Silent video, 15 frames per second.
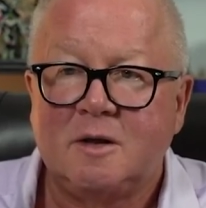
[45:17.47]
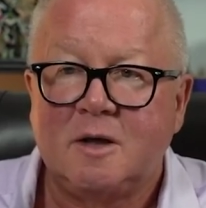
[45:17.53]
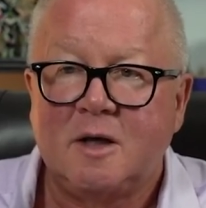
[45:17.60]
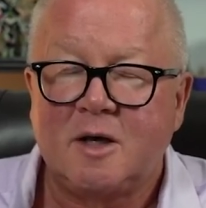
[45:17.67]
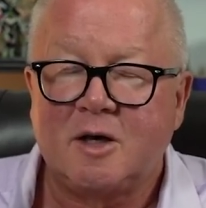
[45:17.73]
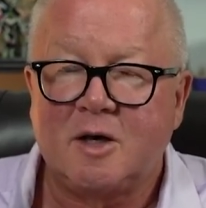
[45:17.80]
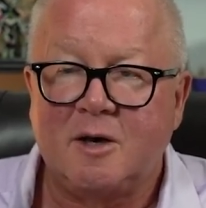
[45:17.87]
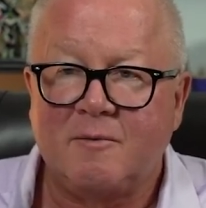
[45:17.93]
I
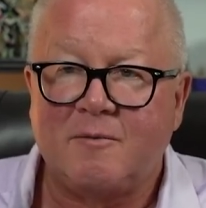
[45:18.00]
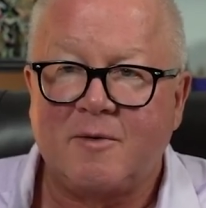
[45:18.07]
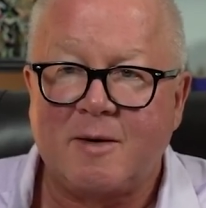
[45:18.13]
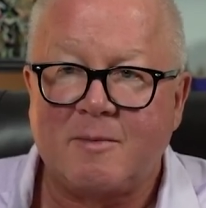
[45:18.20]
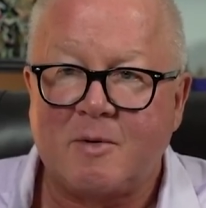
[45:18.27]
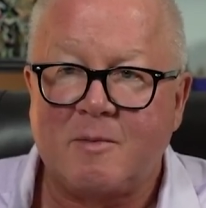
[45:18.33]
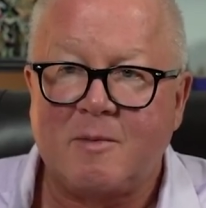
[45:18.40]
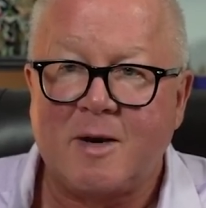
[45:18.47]
call them
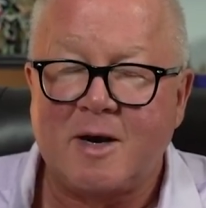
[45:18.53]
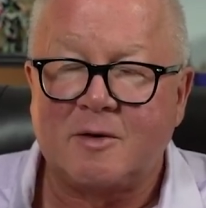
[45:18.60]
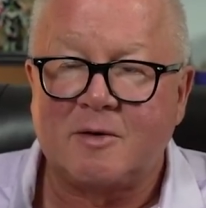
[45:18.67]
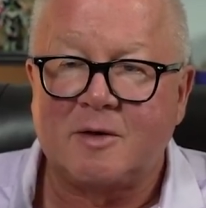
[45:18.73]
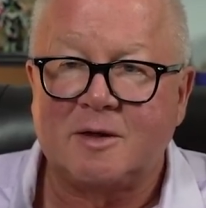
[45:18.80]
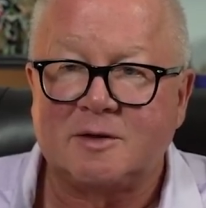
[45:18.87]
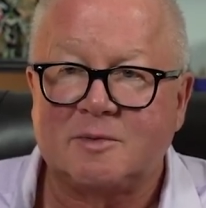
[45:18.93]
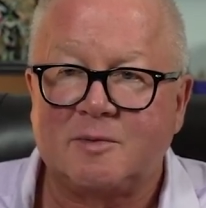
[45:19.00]

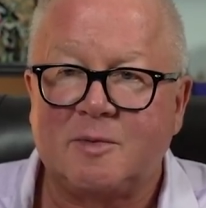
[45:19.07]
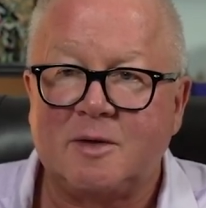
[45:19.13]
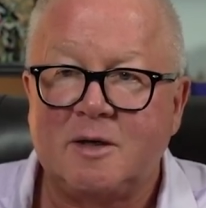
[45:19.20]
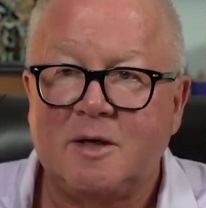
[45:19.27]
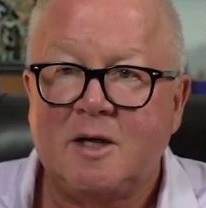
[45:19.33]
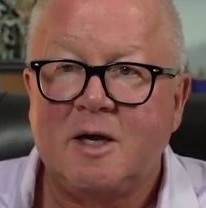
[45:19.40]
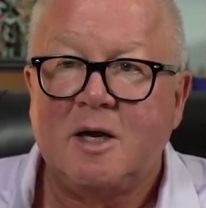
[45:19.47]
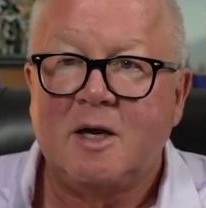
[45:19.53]
fibromigraines. But
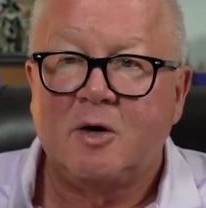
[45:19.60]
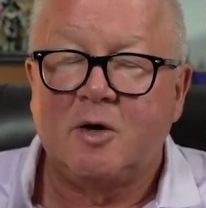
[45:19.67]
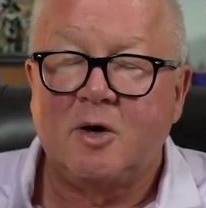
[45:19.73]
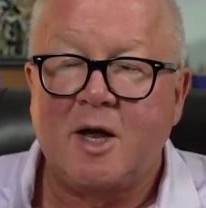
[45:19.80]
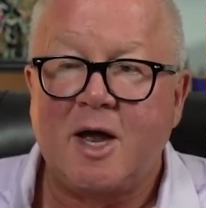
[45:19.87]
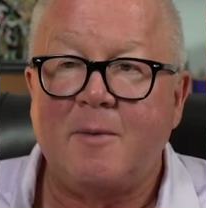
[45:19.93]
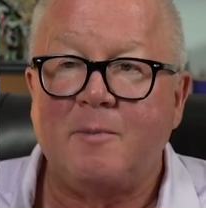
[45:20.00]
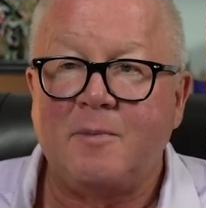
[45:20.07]

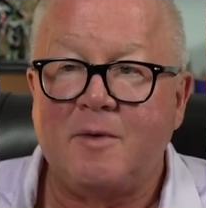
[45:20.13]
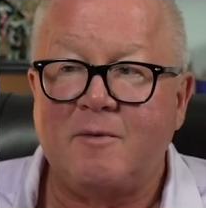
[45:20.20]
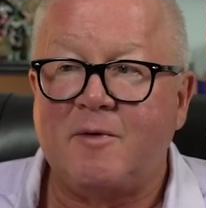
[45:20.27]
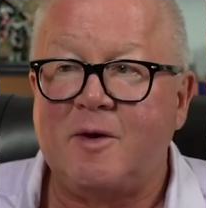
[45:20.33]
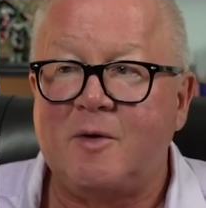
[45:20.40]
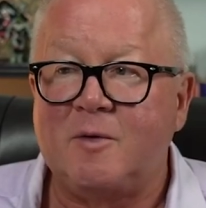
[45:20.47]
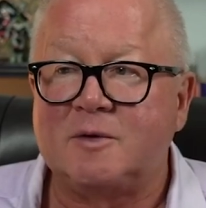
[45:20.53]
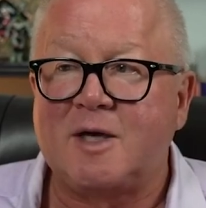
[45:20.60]
if
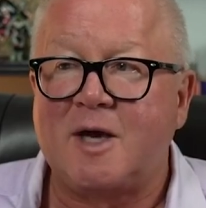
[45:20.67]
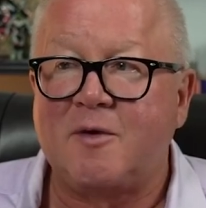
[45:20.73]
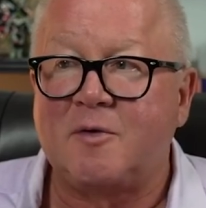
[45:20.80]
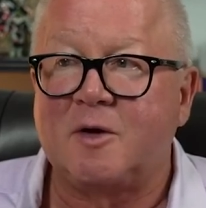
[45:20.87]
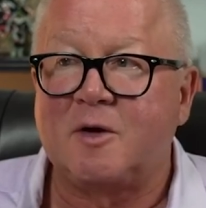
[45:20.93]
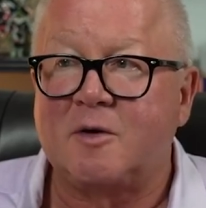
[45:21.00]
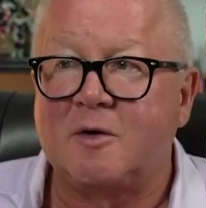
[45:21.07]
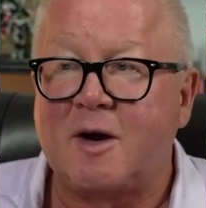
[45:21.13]
anyone's out
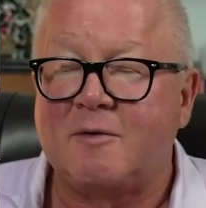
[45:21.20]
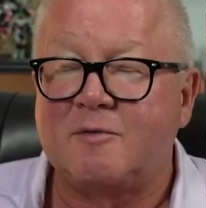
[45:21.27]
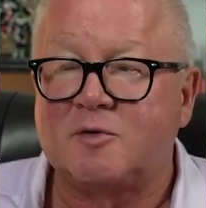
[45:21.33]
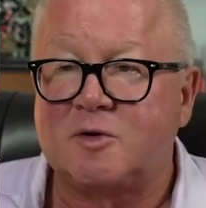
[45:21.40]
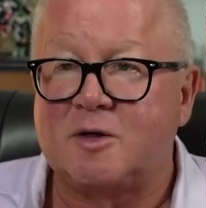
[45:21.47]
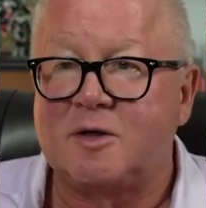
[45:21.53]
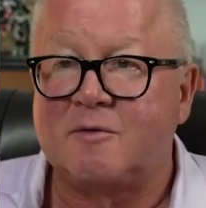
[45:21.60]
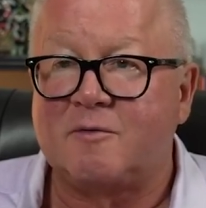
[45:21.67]
there and I've
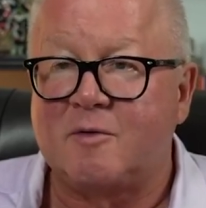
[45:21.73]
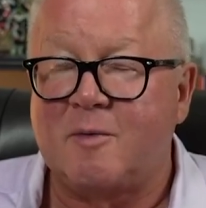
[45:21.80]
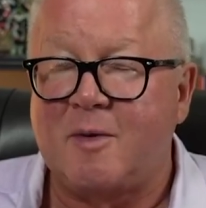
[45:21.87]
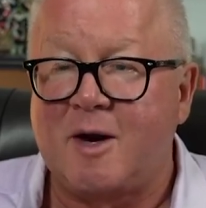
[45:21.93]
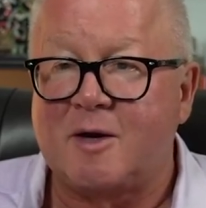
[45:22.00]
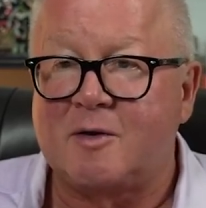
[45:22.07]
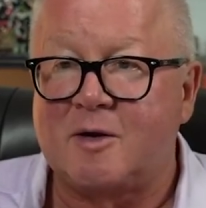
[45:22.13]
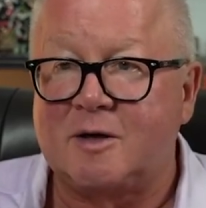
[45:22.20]
treated you for
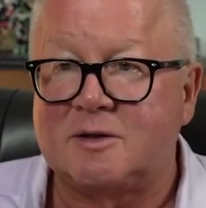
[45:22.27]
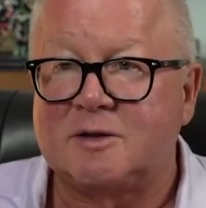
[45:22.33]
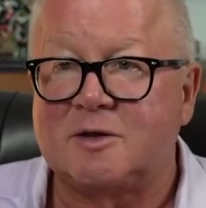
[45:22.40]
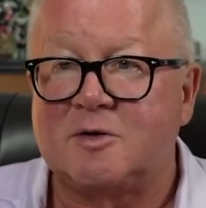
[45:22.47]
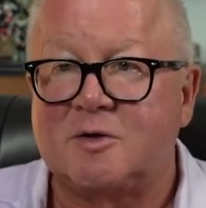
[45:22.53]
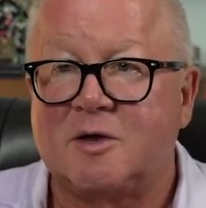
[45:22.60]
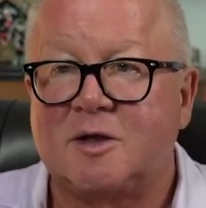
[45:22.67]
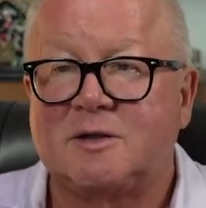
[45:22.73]
migraines and
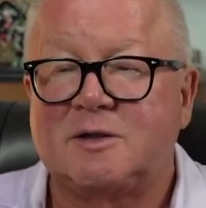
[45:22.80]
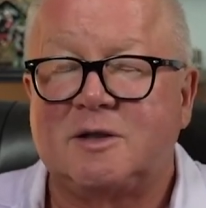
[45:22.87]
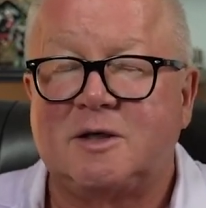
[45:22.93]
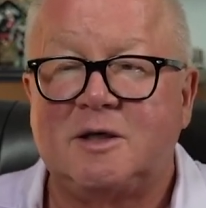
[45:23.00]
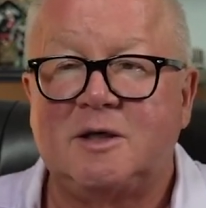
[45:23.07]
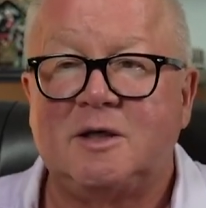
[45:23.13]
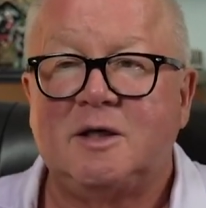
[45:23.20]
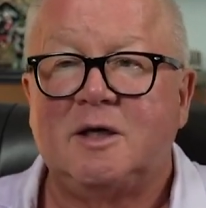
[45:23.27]
you're
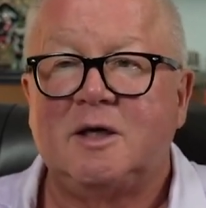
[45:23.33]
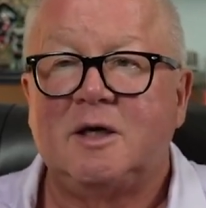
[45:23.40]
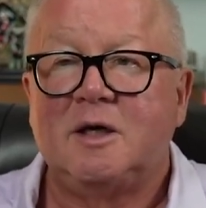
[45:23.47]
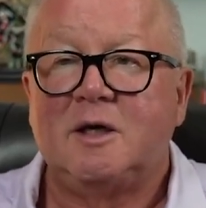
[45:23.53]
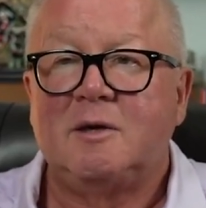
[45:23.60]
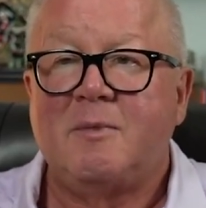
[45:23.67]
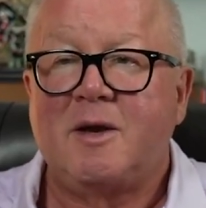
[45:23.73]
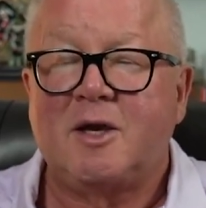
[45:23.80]
listening,
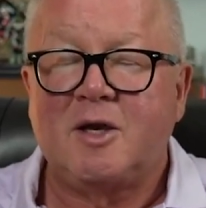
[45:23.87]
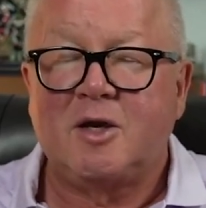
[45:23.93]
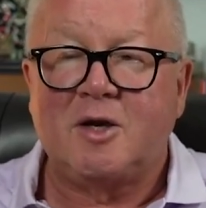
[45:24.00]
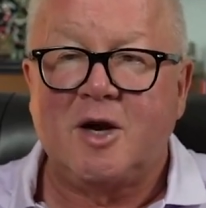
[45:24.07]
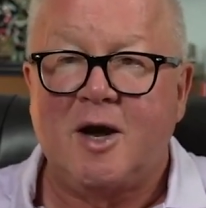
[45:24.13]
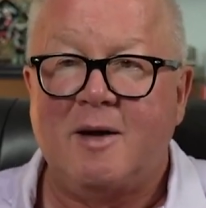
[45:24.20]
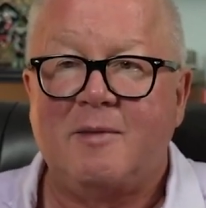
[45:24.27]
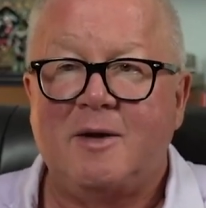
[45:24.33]
make a
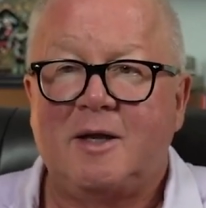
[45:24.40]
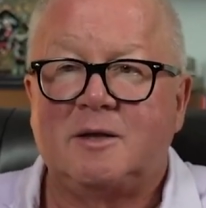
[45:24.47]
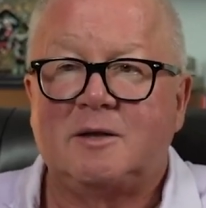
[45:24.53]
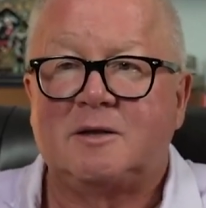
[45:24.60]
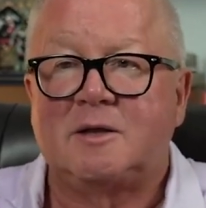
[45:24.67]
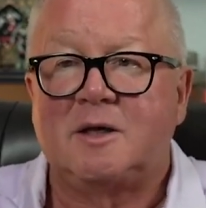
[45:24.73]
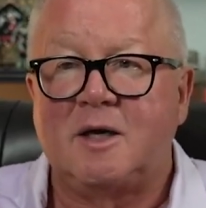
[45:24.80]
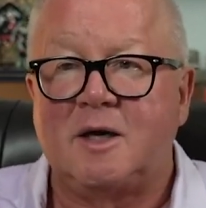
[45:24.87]
comment,
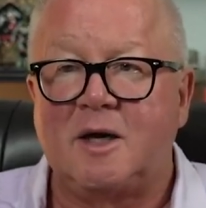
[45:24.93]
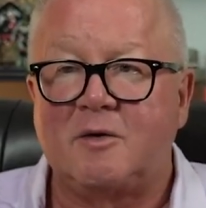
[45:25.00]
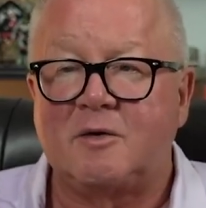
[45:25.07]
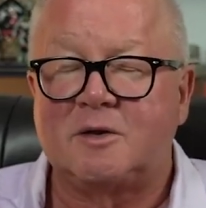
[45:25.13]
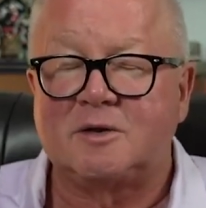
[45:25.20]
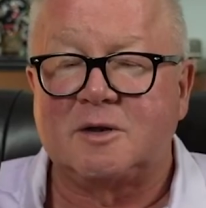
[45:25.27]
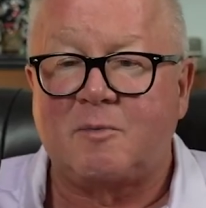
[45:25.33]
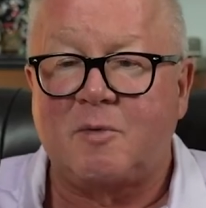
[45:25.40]

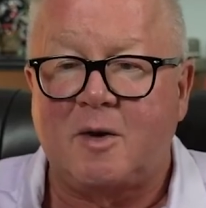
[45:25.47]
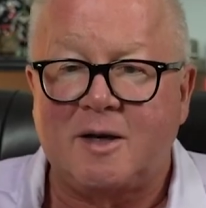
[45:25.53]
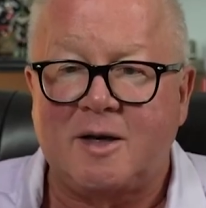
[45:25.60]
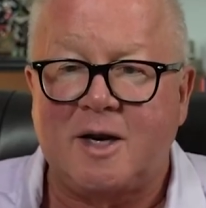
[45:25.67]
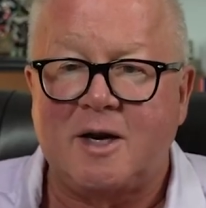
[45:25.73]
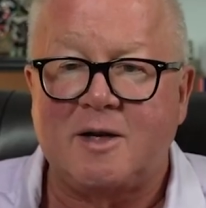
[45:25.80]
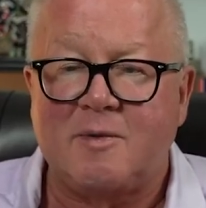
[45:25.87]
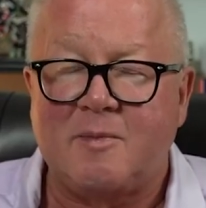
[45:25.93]
because I've probably
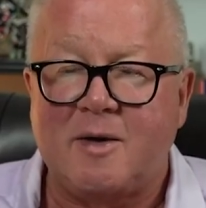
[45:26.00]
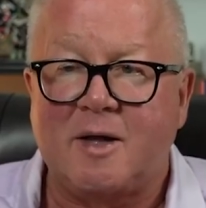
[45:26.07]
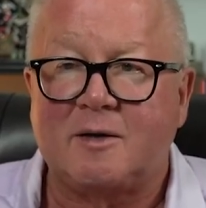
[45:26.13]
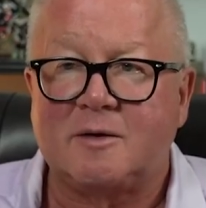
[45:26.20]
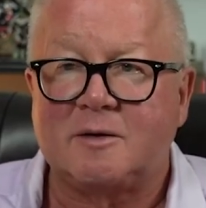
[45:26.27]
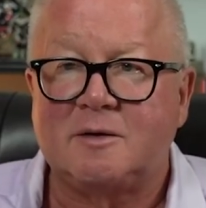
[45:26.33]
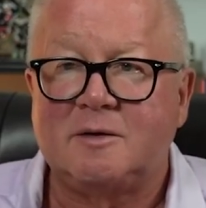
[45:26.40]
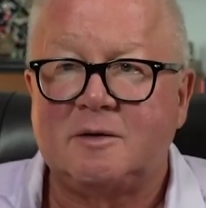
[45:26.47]
gotten you
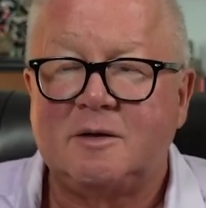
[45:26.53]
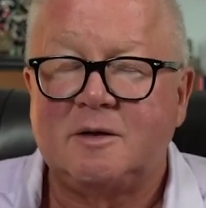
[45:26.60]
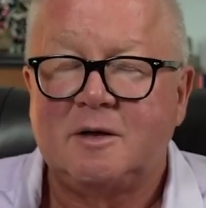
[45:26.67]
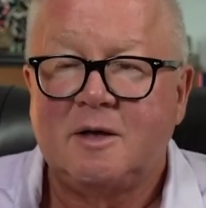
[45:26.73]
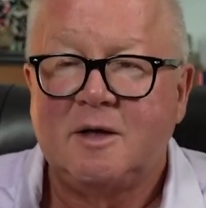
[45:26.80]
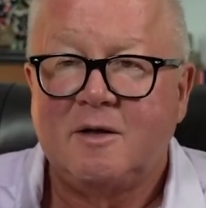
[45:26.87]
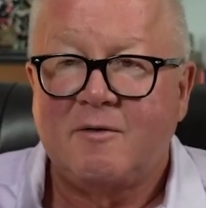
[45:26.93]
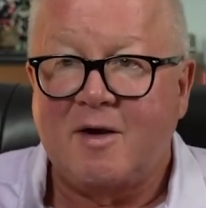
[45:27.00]
better.
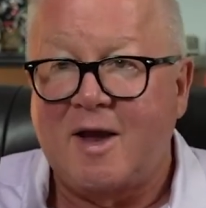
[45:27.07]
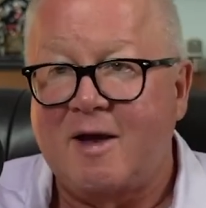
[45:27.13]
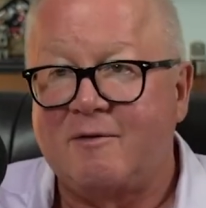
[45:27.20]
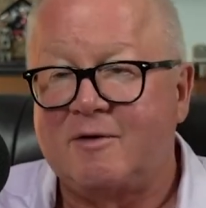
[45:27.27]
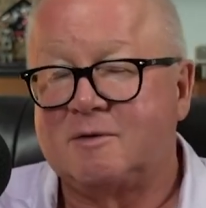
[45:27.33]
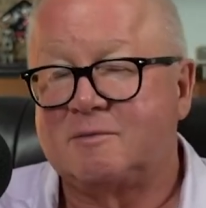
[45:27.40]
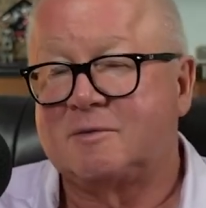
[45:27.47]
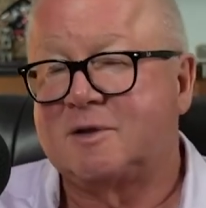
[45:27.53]
If I
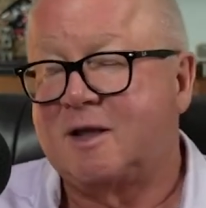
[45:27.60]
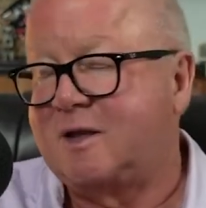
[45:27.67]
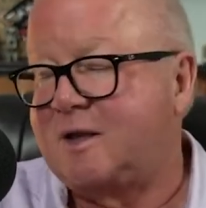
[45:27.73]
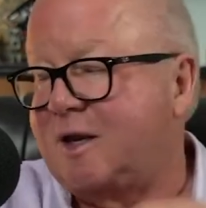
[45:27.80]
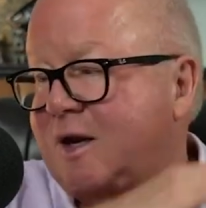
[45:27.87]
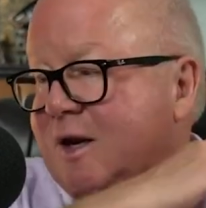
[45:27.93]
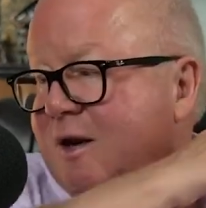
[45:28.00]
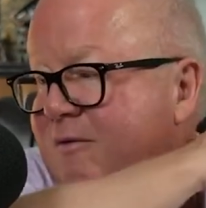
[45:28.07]
haven't, say that
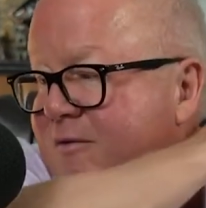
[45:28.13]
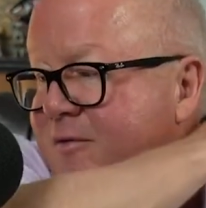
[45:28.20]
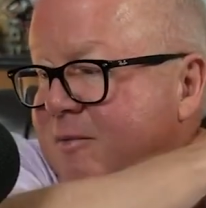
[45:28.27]
I haven't.